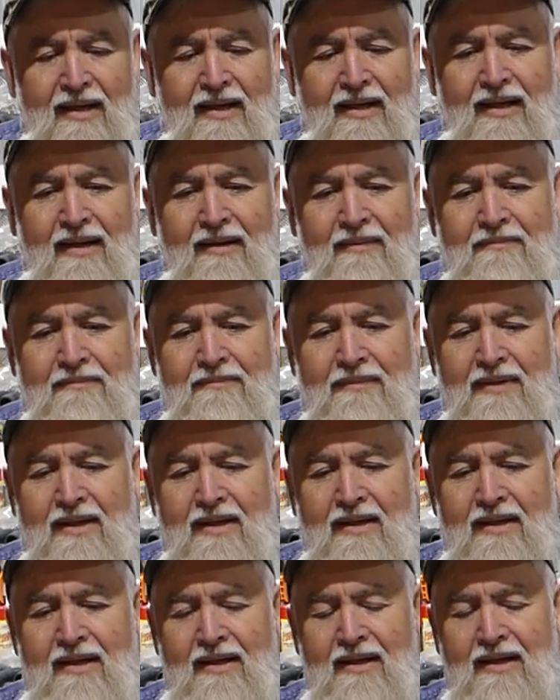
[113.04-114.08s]

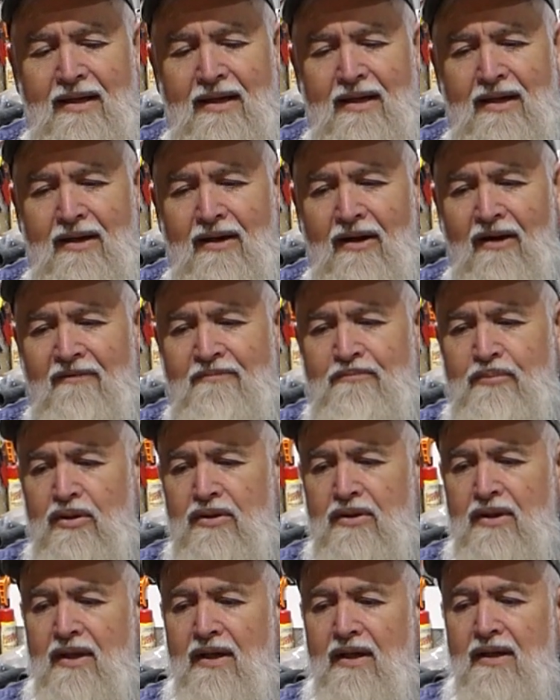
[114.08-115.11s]
I've
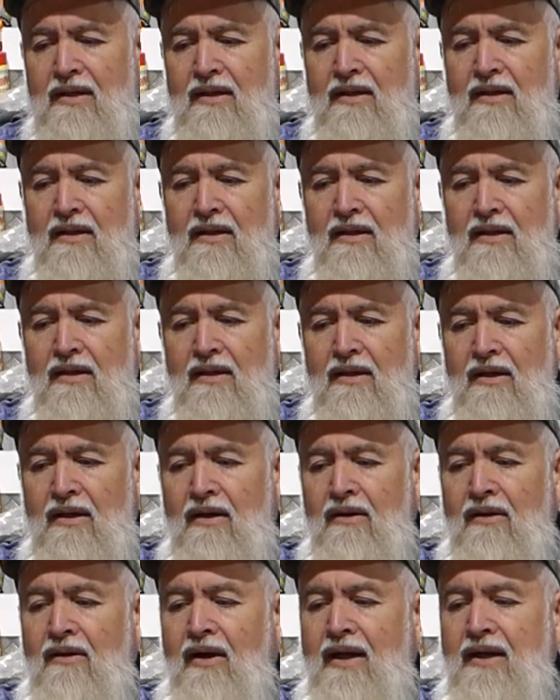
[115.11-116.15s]
put I
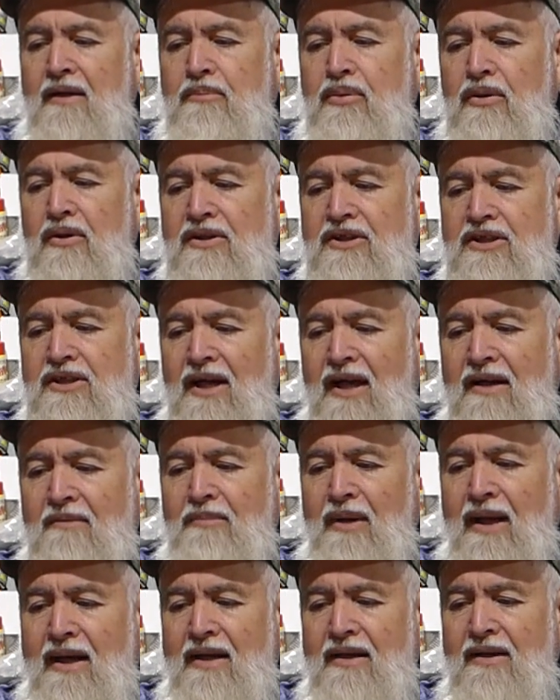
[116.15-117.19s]
had to put a stud
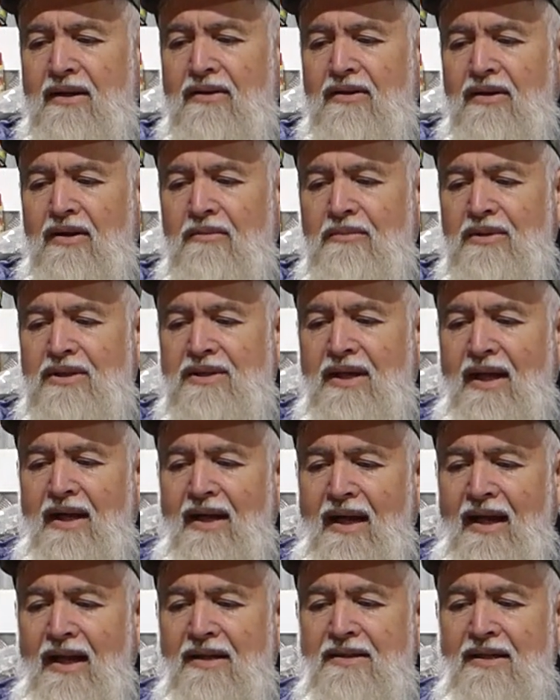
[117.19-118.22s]
back in the thermostat
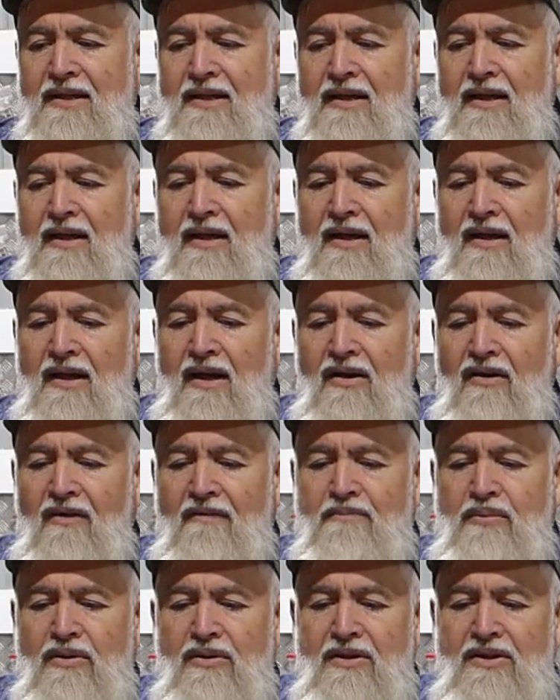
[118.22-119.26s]
housing, and
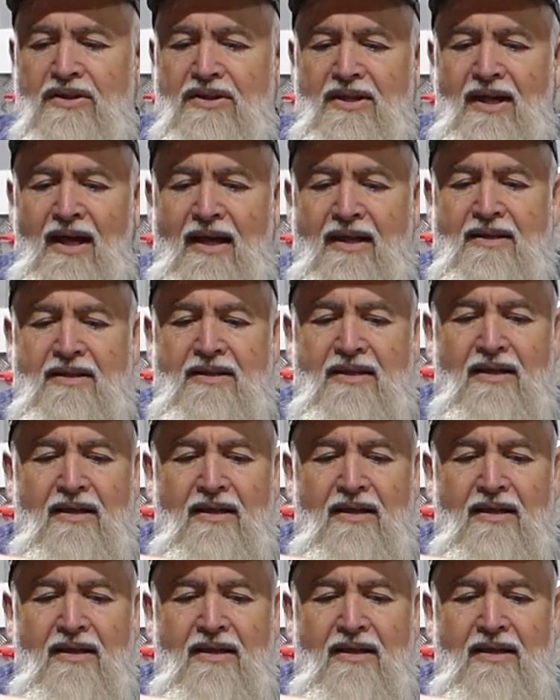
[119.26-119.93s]
I've put the studs